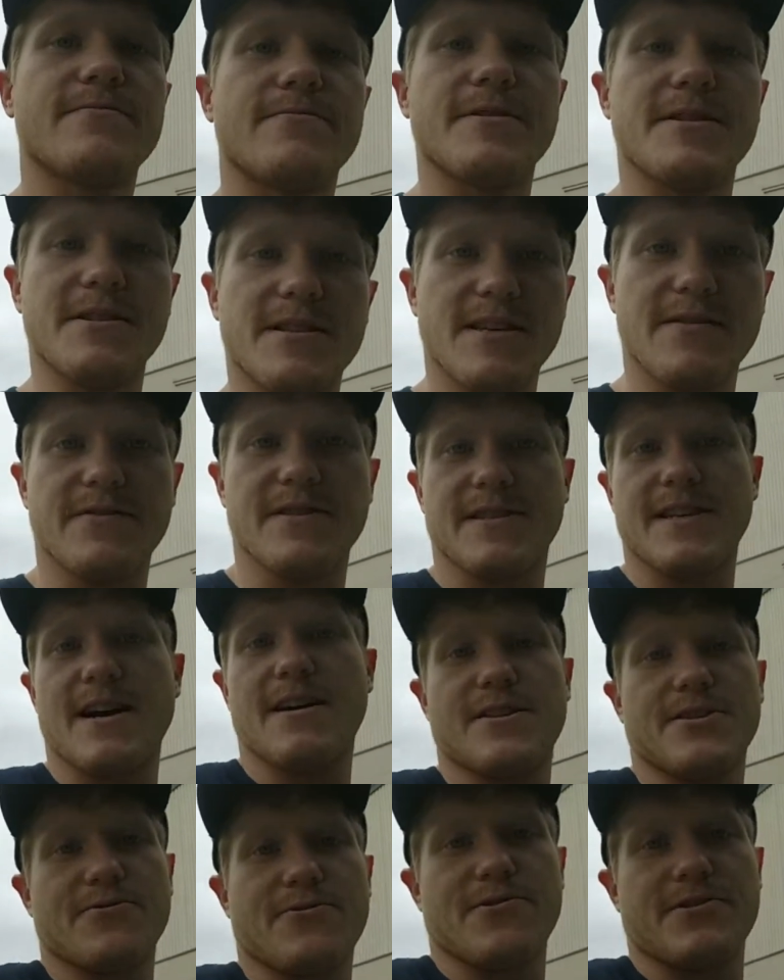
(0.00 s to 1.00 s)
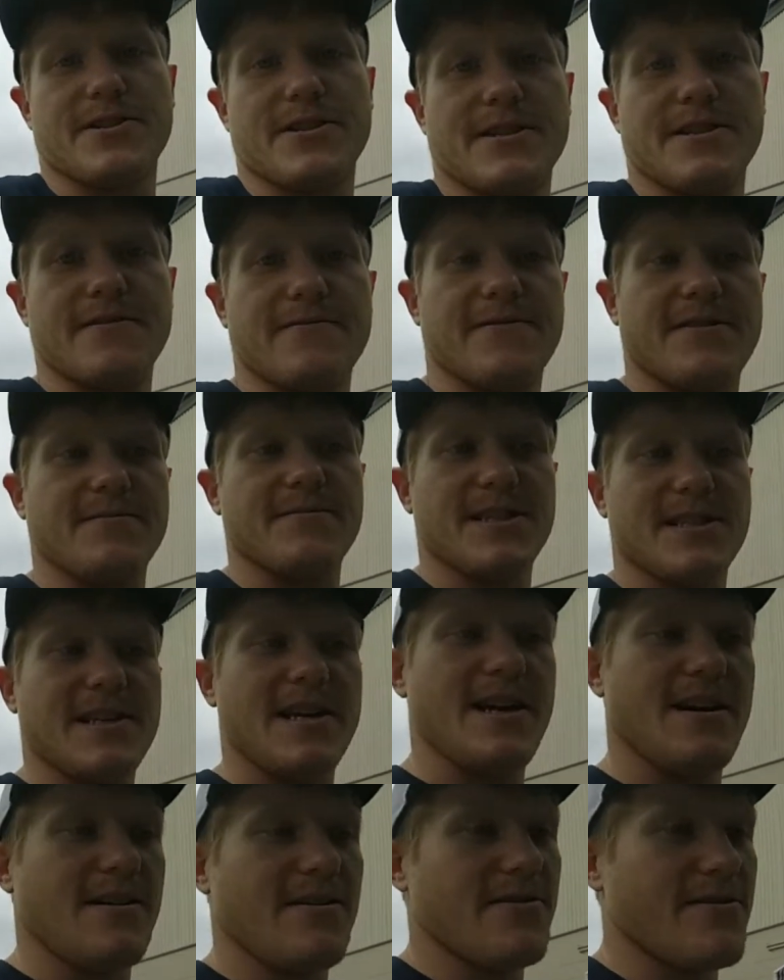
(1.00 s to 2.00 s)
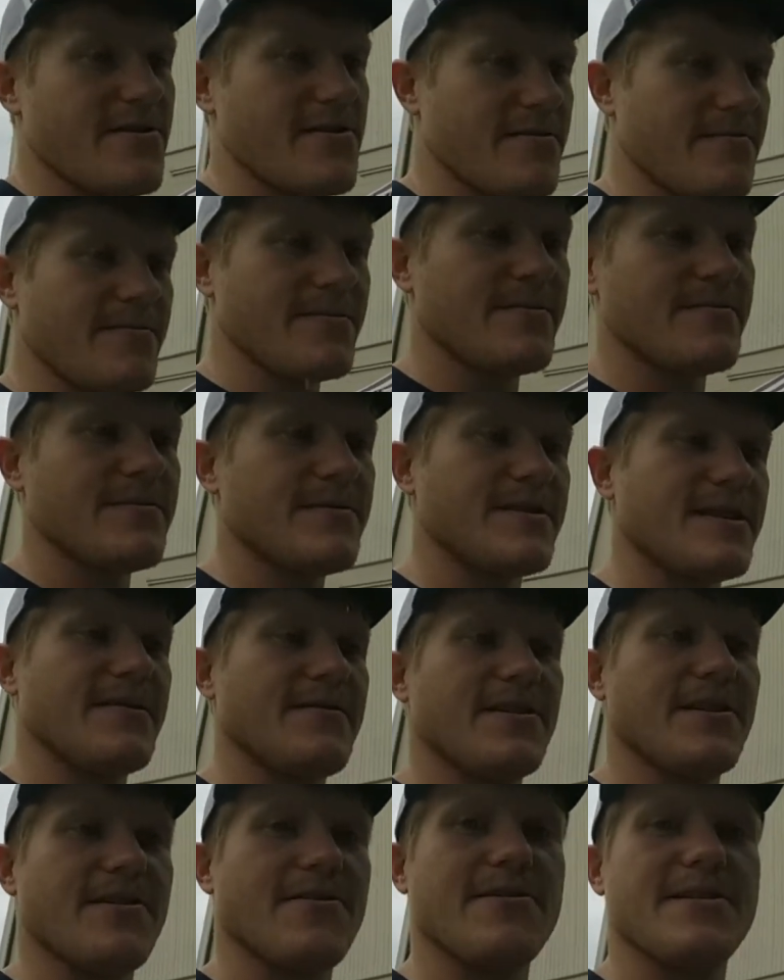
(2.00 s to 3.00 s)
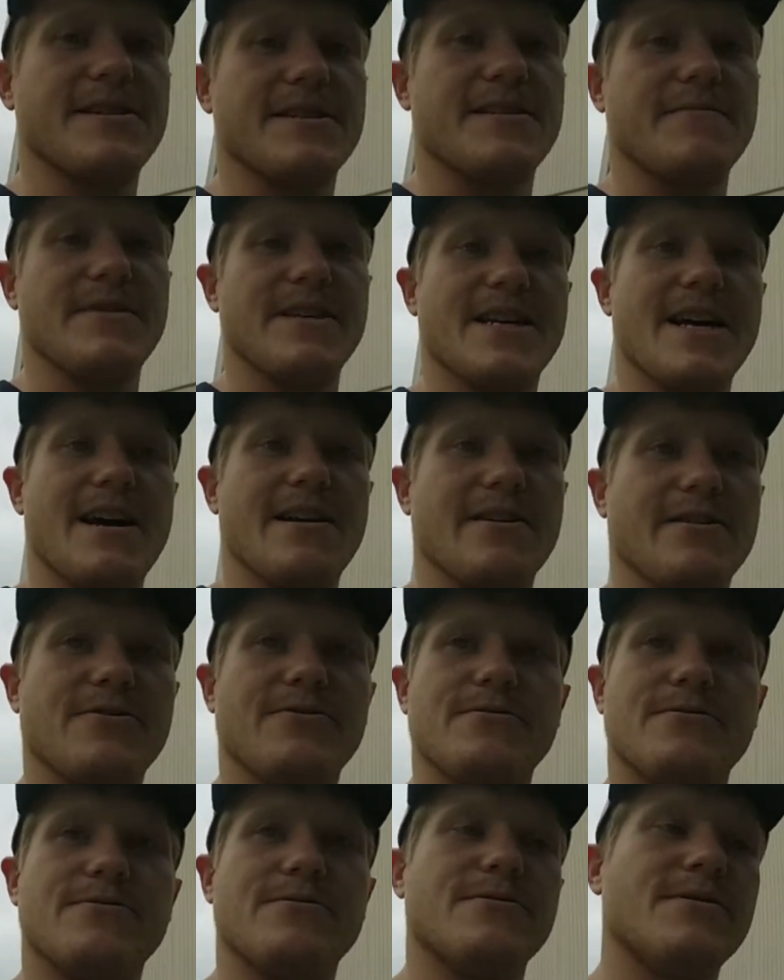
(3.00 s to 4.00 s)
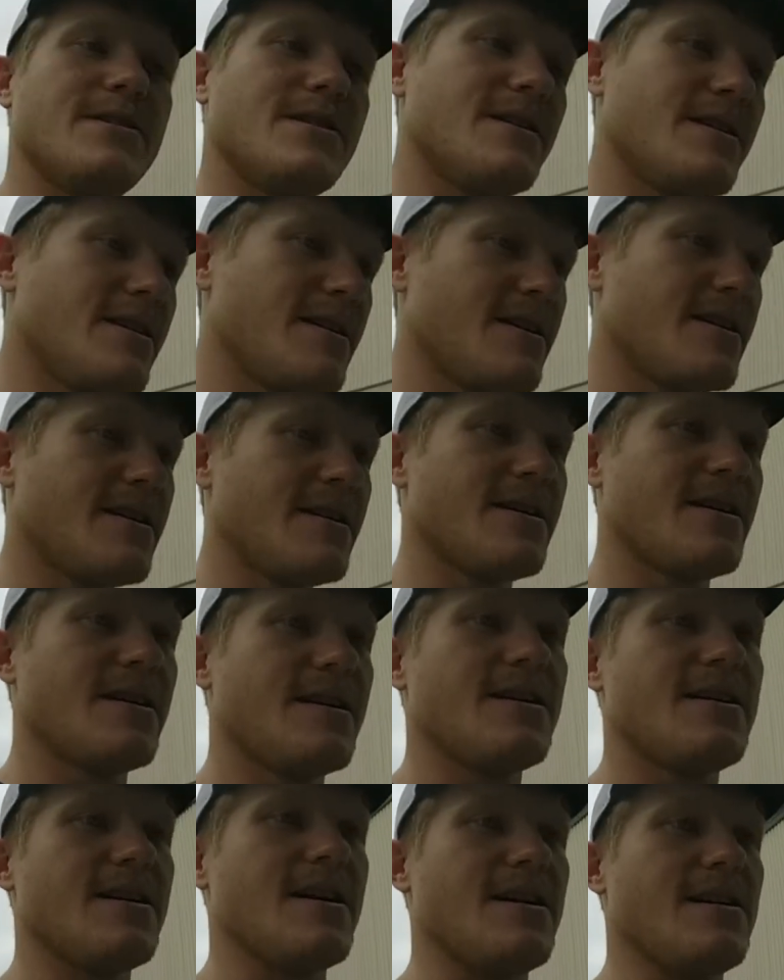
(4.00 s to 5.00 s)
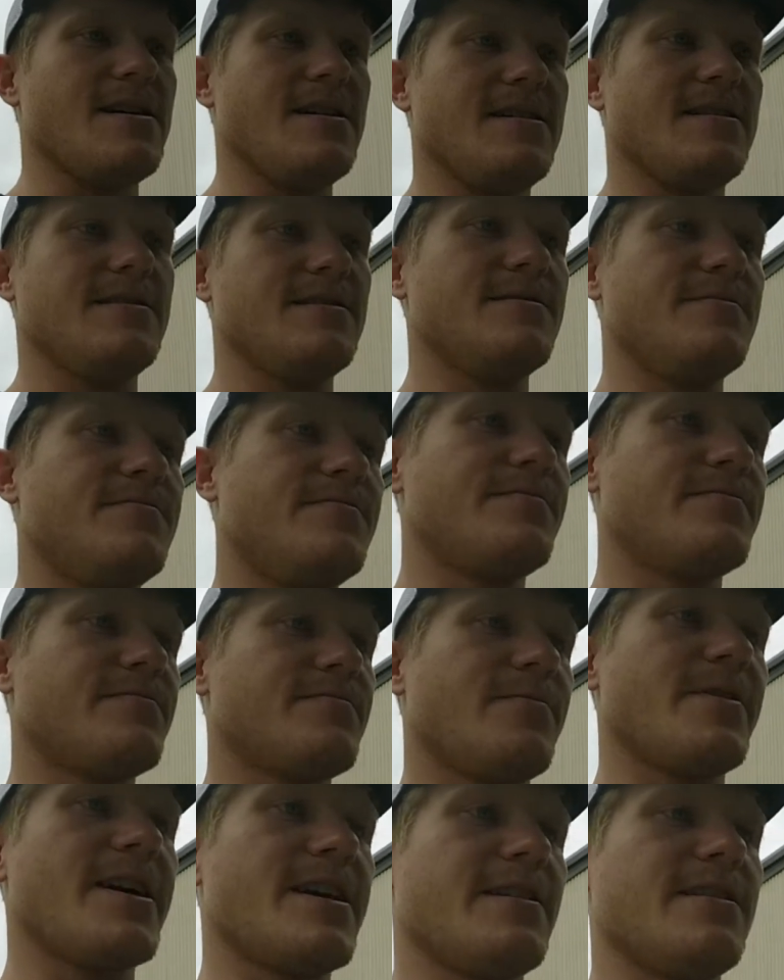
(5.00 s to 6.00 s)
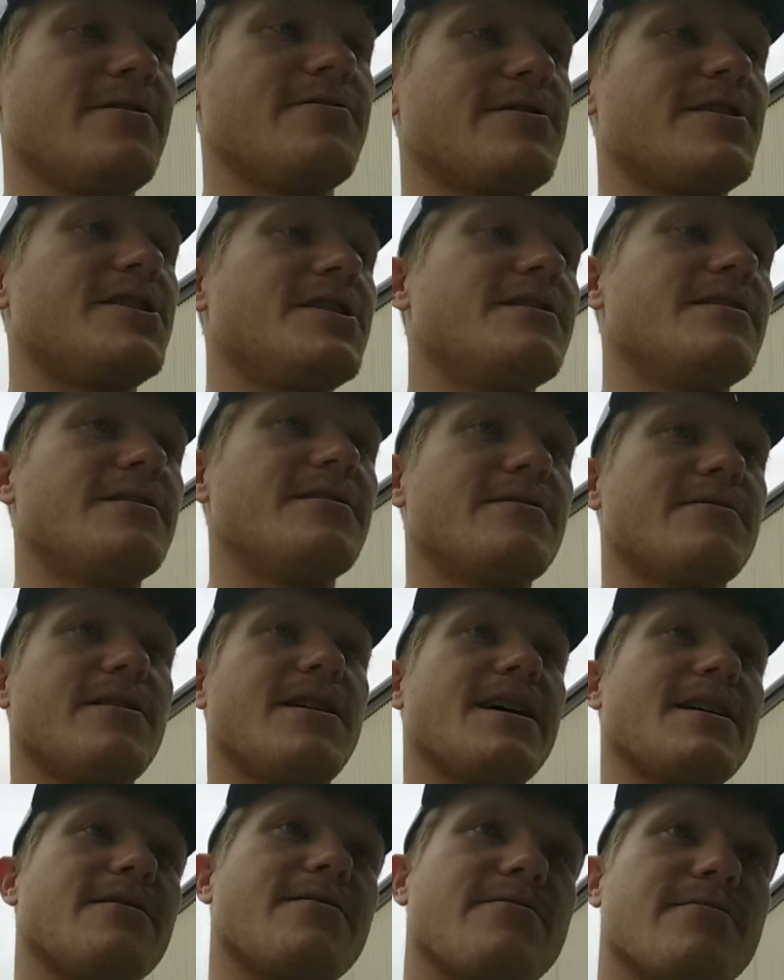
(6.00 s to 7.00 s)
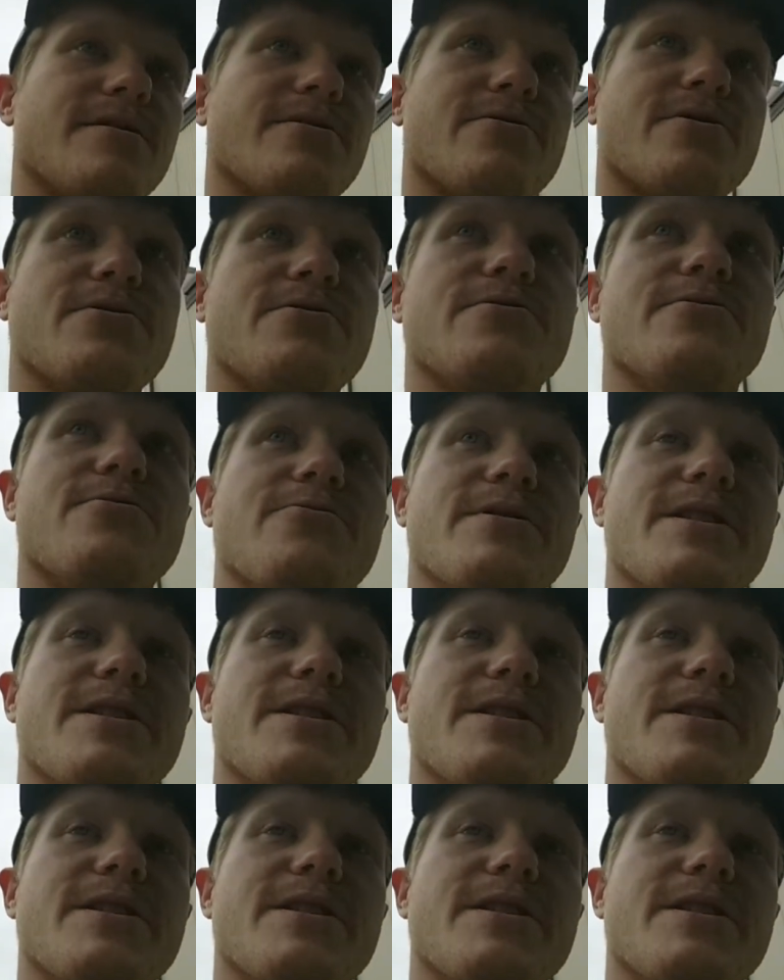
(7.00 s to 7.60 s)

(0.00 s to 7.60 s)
when you live in South Georgia and you're from the South, 70 degrees can be kind of cool. Uh, we had a little chill, like a little cool